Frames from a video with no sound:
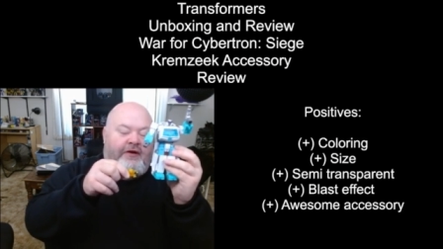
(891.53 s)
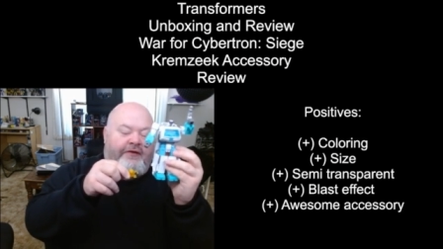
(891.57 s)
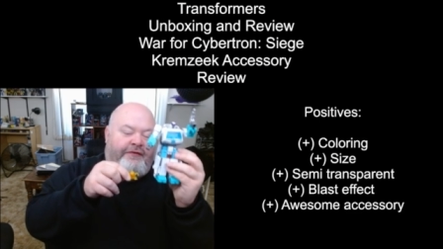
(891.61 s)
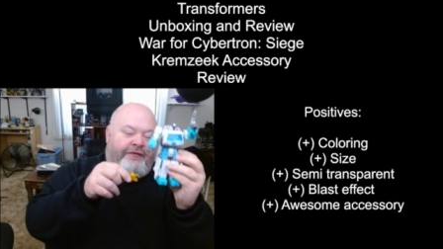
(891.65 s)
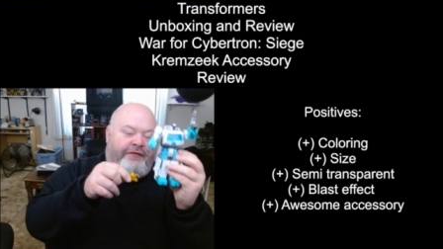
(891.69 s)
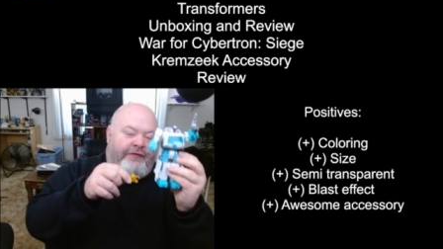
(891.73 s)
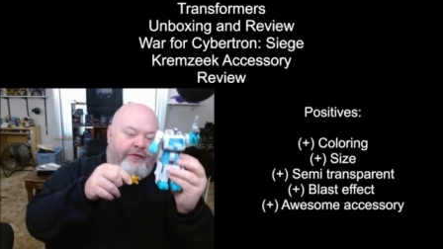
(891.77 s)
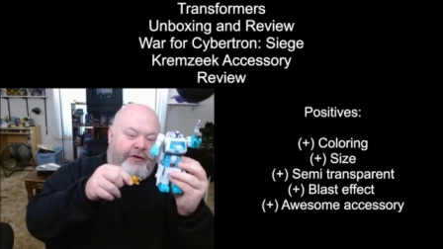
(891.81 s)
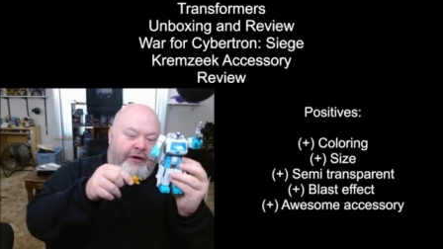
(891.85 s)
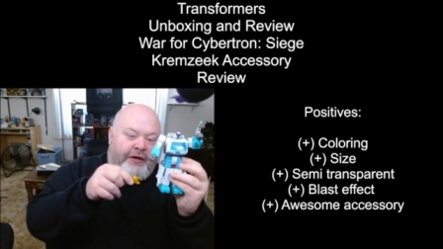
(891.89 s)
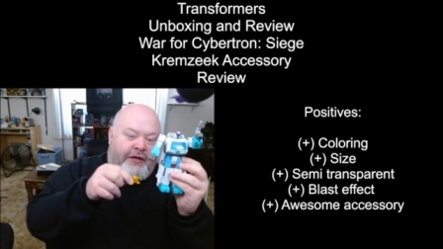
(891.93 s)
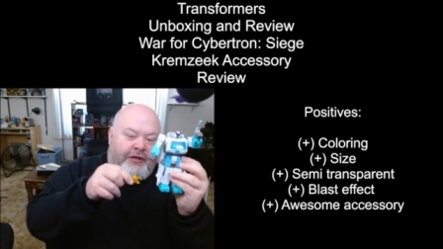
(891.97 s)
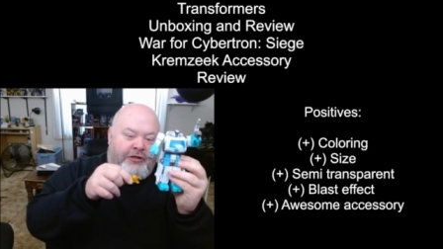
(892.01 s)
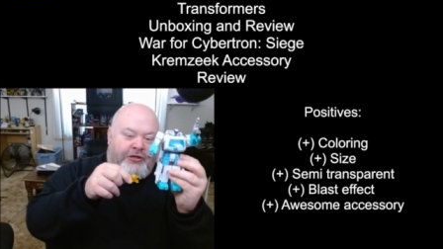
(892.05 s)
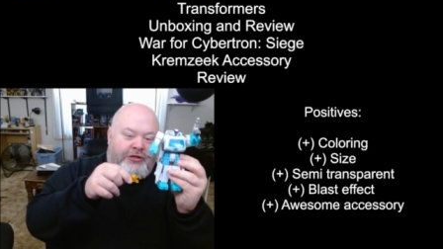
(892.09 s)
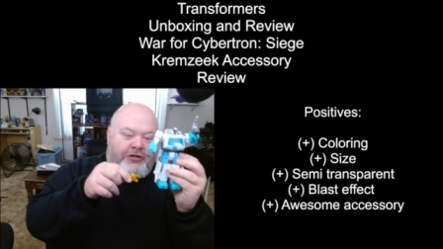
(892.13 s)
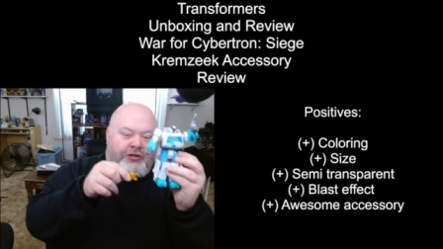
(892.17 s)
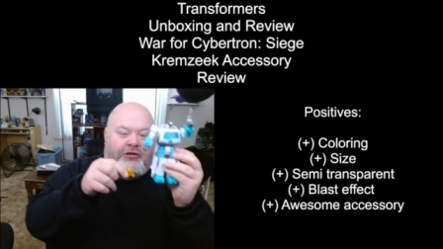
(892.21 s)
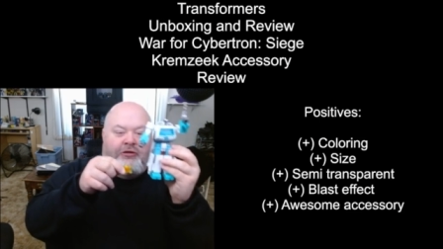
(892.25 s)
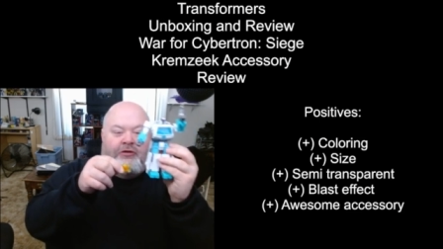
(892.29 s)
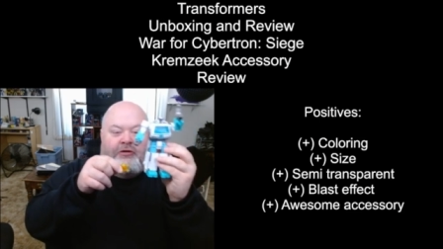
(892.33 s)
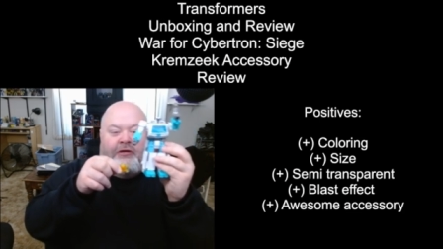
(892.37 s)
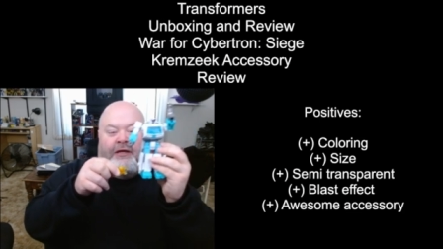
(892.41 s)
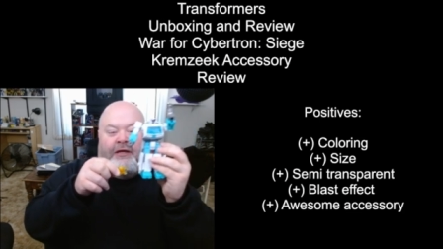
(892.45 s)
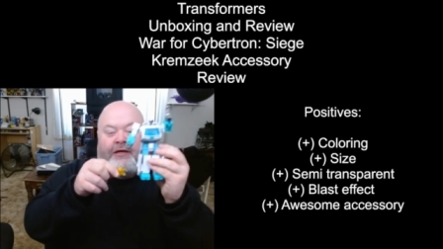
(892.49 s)

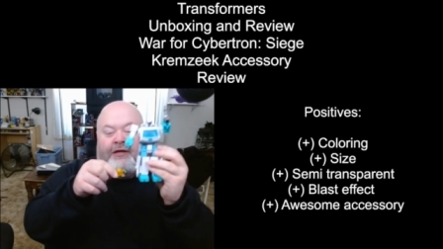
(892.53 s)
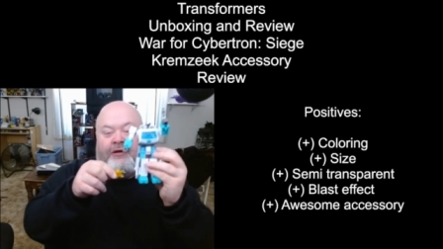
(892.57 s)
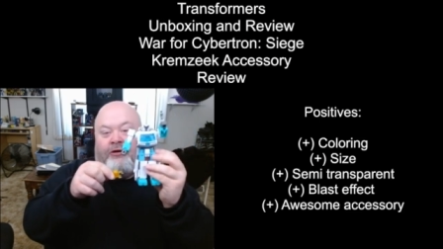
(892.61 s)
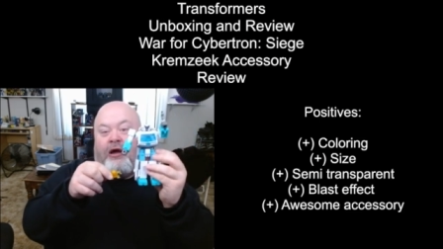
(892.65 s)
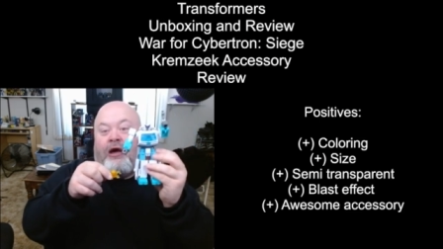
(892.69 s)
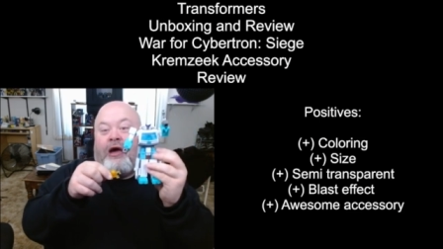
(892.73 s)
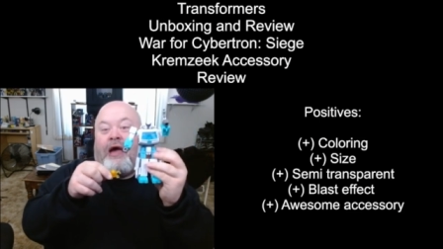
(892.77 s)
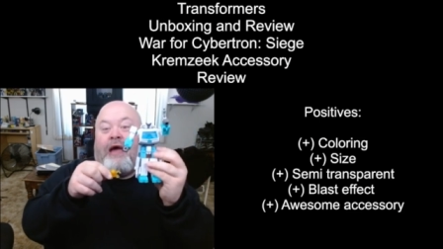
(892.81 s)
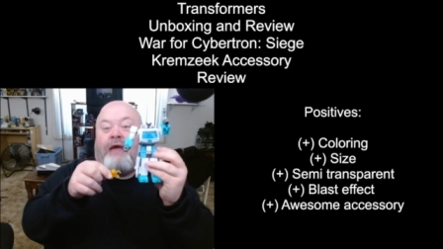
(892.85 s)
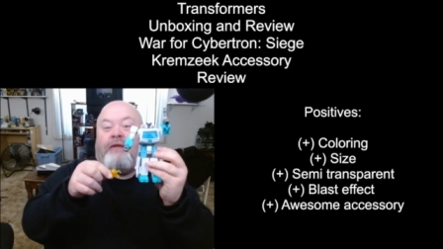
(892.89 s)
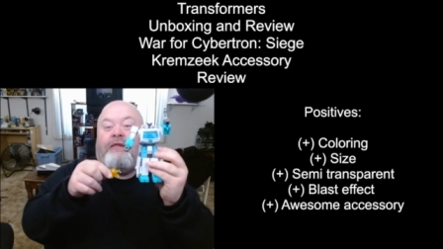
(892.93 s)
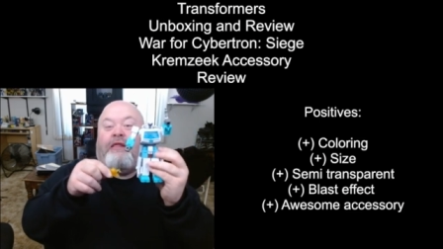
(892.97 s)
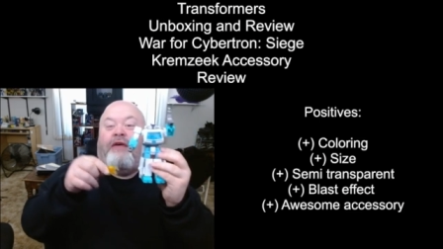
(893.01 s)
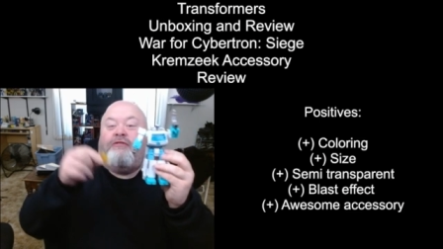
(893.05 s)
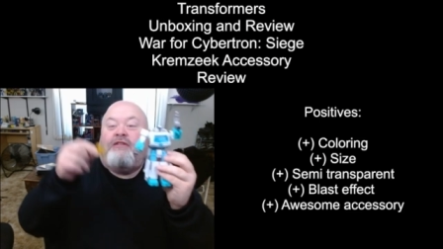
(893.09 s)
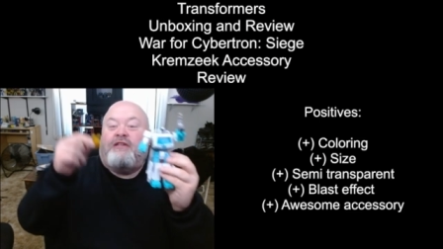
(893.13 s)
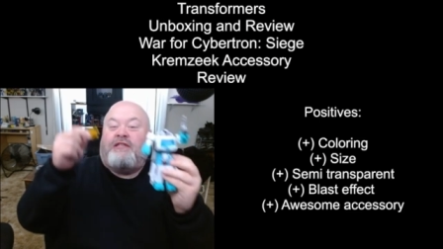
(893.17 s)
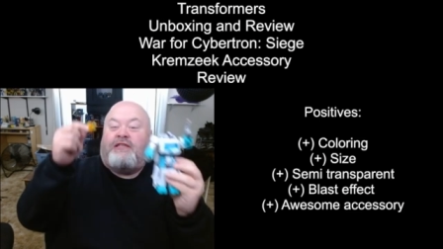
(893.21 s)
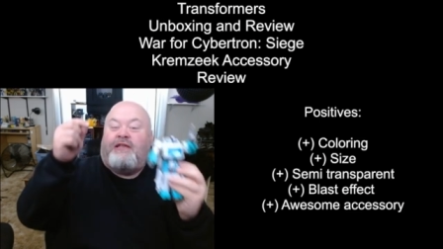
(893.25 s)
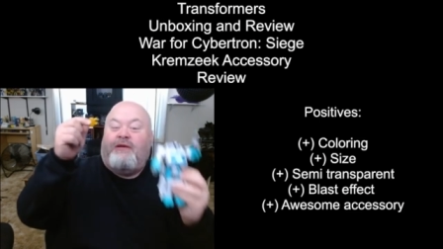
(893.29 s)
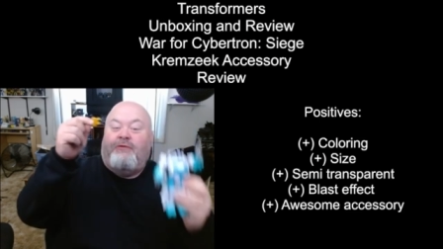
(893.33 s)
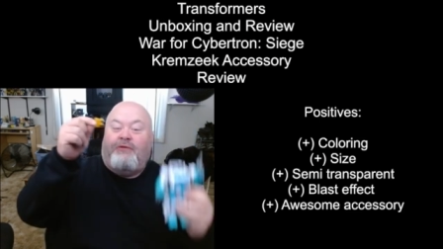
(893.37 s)
Voyager, Leader, I'd love to see